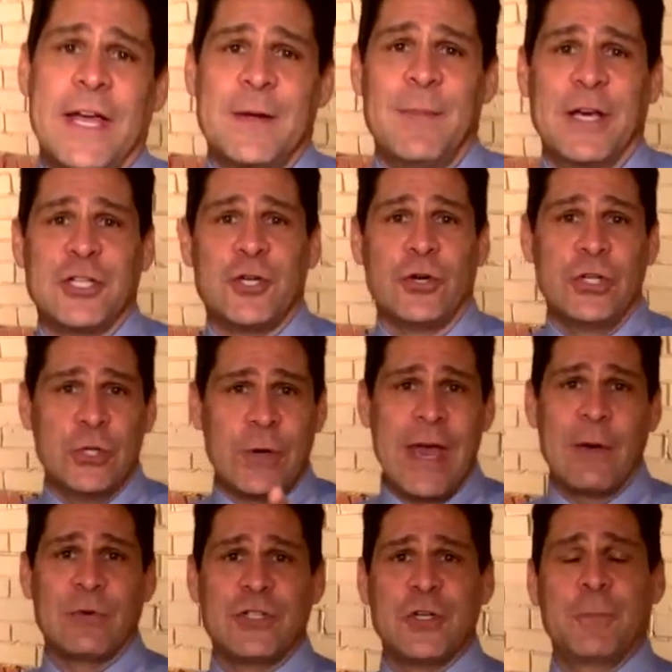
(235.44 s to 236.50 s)
to make sure you
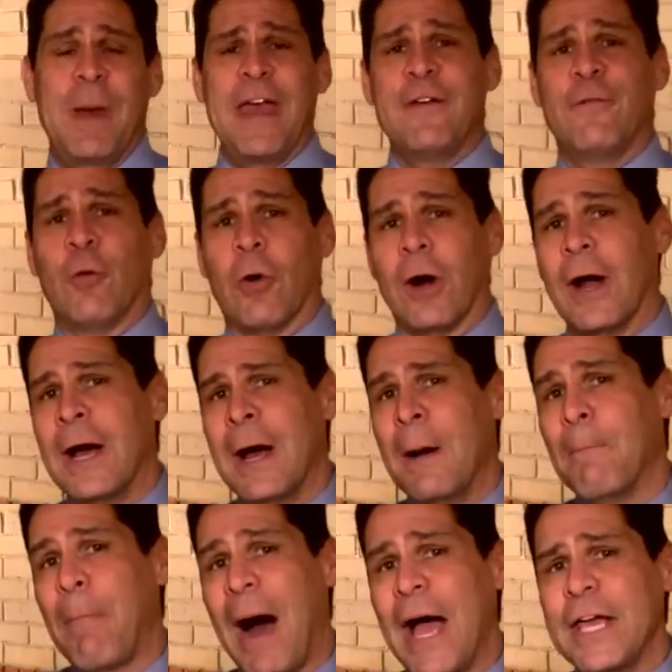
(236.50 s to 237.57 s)
get what you pay for.
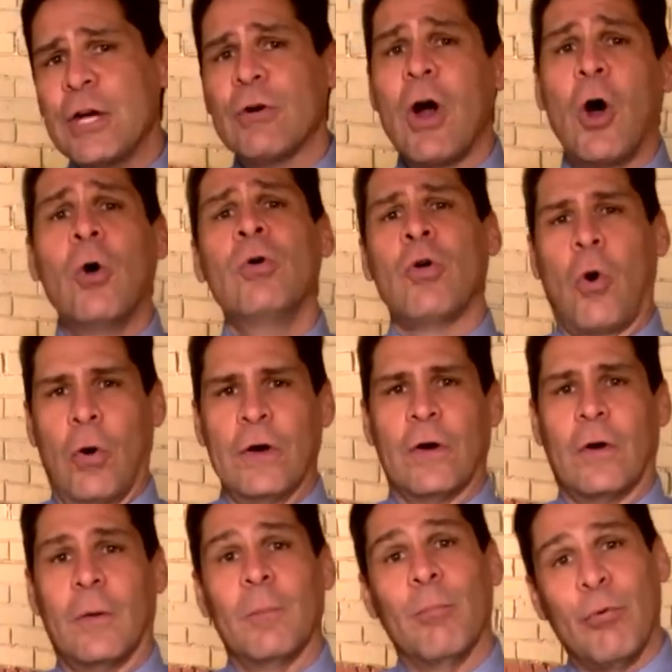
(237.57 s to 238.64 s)
Buy your own
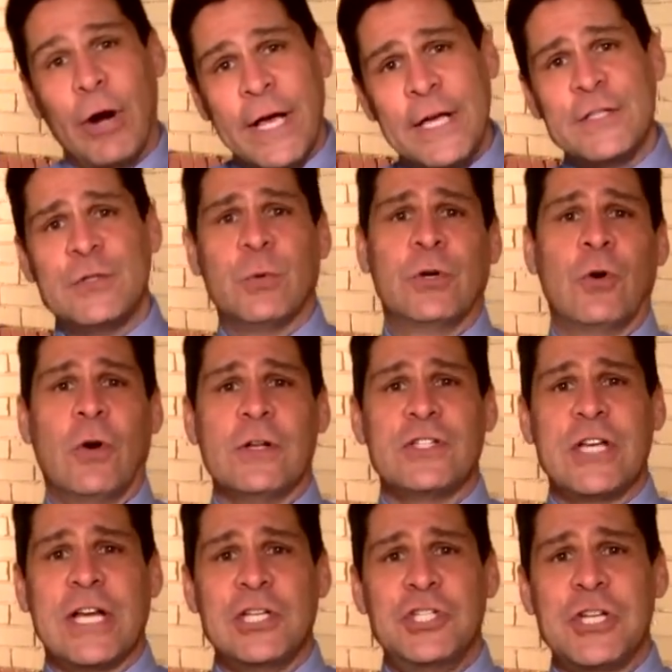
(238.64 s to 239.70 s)
oil, bring it to an oil
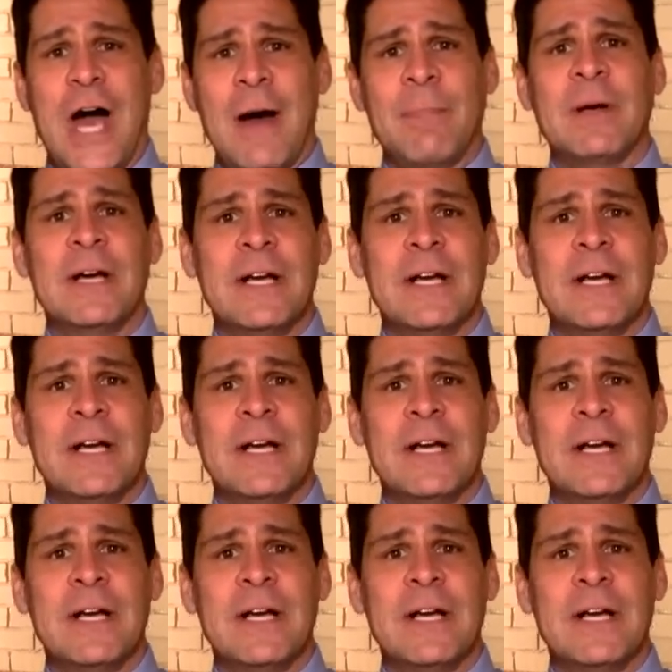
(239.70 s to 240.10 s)
change shop,